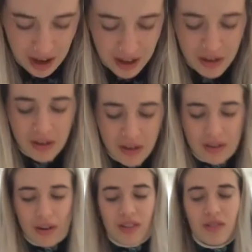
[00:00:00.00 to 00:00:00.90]
Yeah. No.
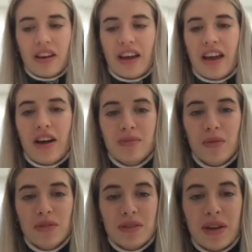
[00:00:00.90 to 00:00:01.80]
No. I totally get you. I
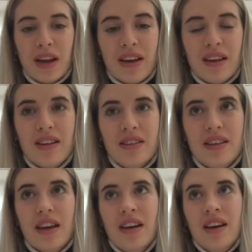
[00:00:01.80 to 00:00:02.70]
suppose it's a bit like
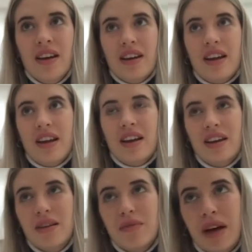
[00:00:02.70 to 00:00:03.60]
say
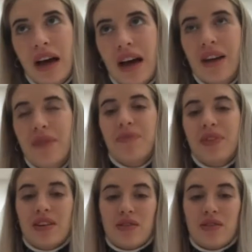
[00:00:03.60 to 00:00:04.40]
like um,